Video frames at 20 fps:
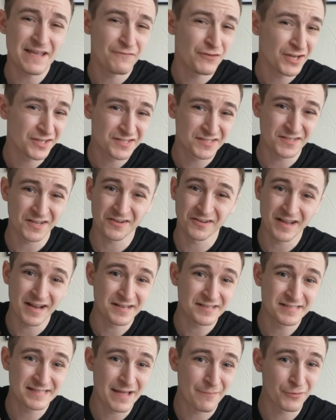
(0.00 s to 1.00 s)
If you get stuck on
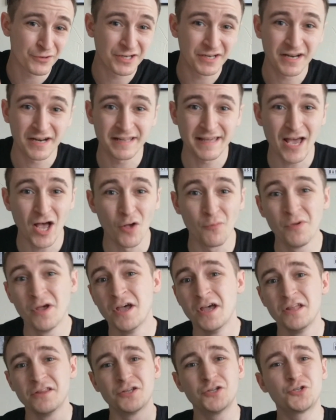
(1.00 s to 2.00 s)
any step or need any help,
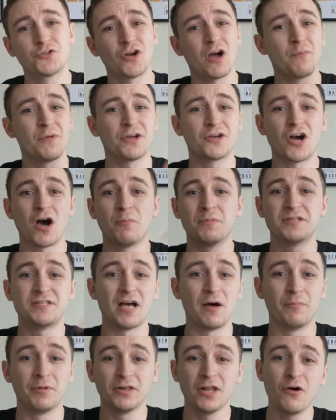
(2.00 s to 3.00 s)
just drop me a comment
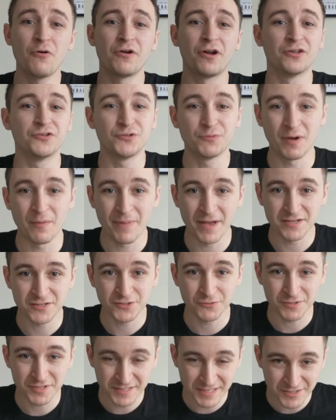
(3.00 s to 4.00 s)
down below and I'll do my
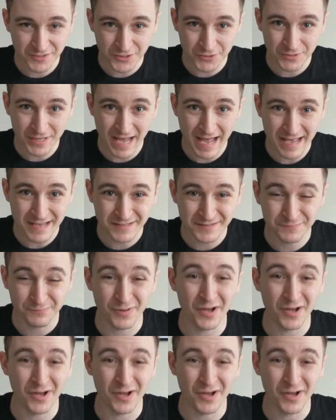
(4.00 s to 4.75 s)
best to assist you guys.